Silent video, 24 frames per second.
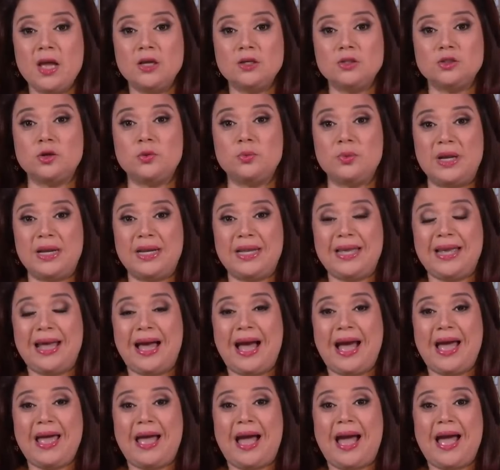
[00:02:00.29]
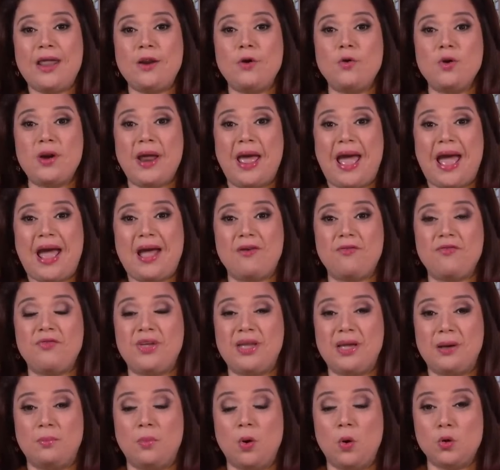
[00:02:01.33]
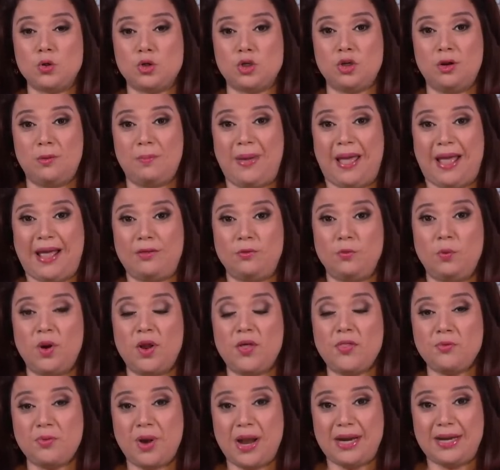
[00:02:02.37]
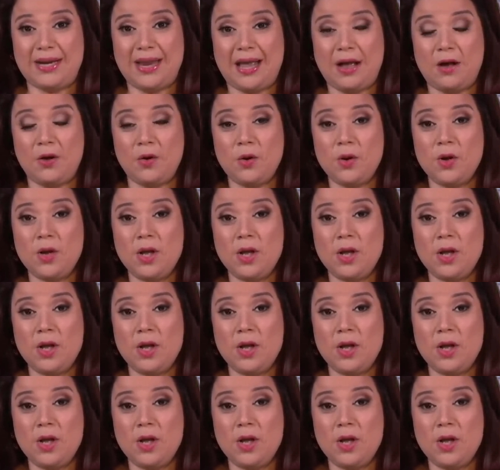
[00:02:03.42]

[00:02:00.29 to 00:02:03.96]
So really, I, I don't have the mm -hmm. emotional bandwidth right now